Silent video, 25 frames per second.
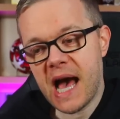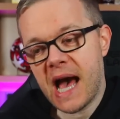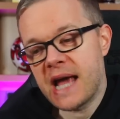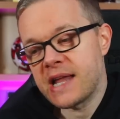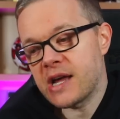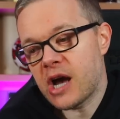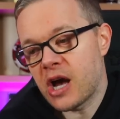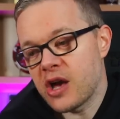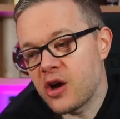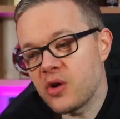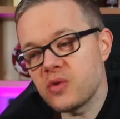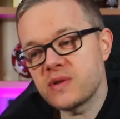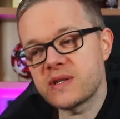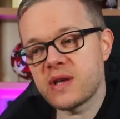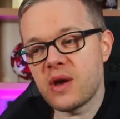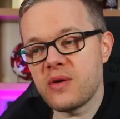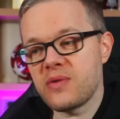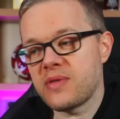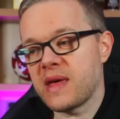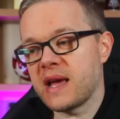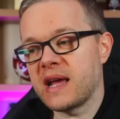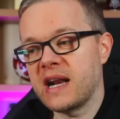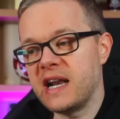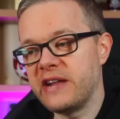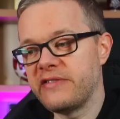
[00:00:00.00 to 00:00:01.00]
I also
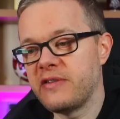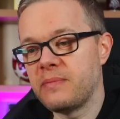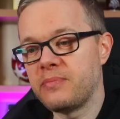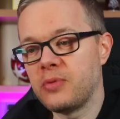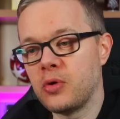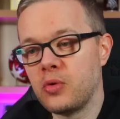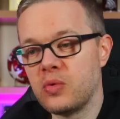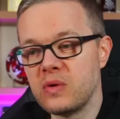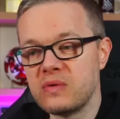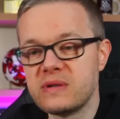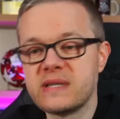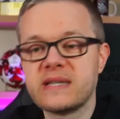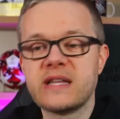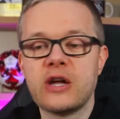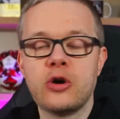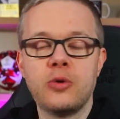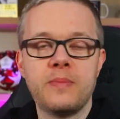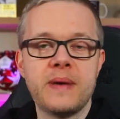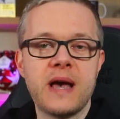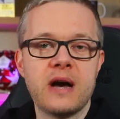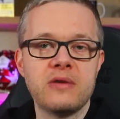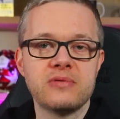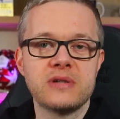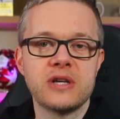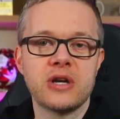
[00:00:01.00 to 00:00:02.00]
think Liverpool will still
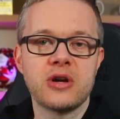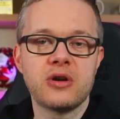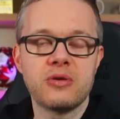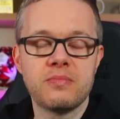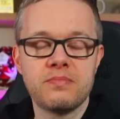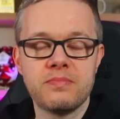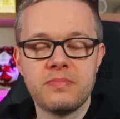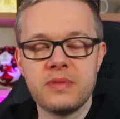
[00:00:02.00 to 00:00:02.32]
be able to,